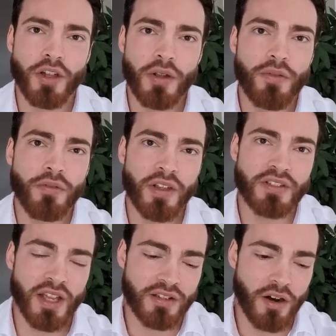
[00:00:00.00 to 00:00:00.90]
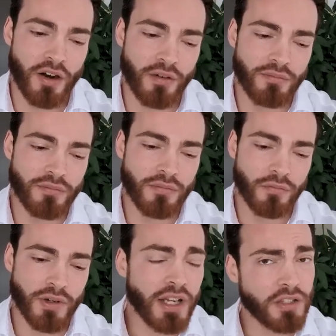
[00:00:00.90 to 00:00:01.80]
So even things that are
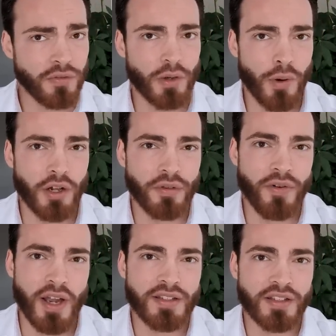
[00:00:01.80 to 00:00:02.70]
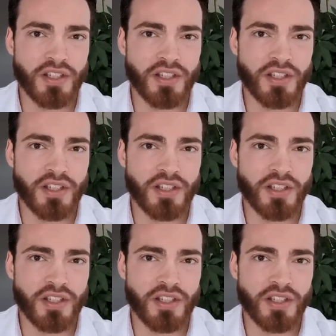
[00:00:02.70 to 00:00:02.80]
relatively well-defined,